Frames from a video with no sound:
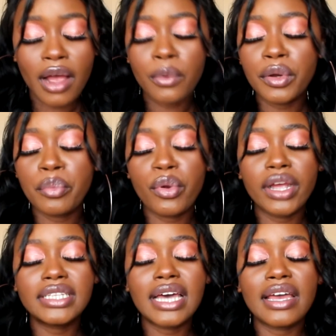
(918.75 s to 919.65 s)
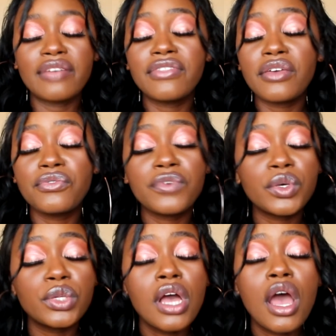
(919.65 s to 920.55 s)
I want to pray that if they
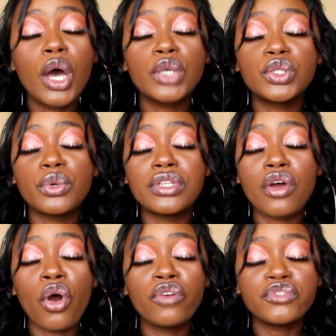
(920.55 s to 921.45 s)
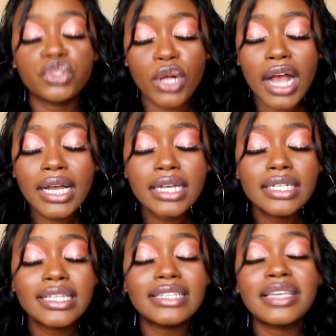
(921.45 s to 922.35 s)
feel as though they're off track,
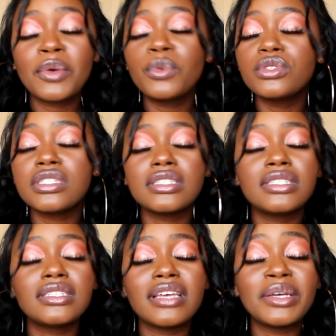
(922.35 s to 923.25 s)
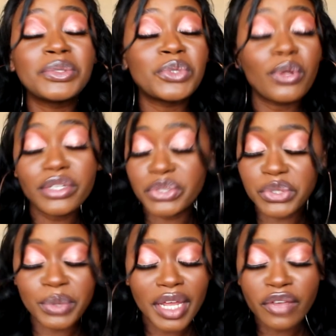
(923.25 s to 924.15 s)
that they will just acknowledge
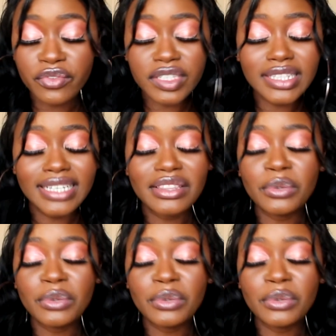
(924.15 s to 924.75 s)
you in everything.